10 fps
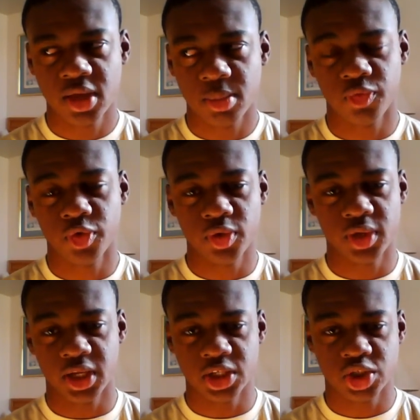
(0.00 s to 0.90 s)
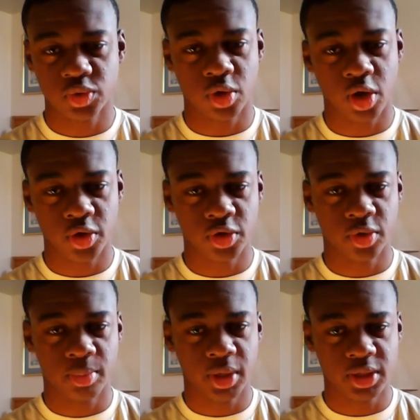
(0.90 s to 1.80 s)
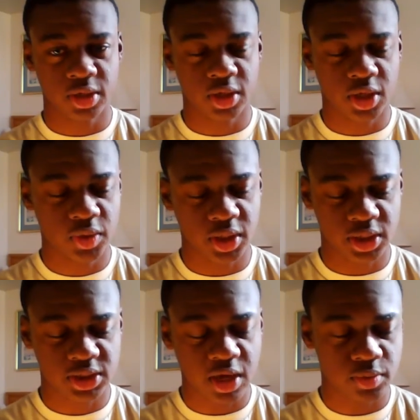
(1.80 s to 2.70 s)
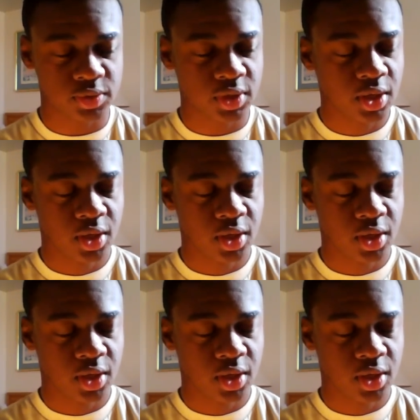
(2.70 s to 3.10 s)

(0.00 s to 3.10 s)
before you get issued all your military clothing and towels,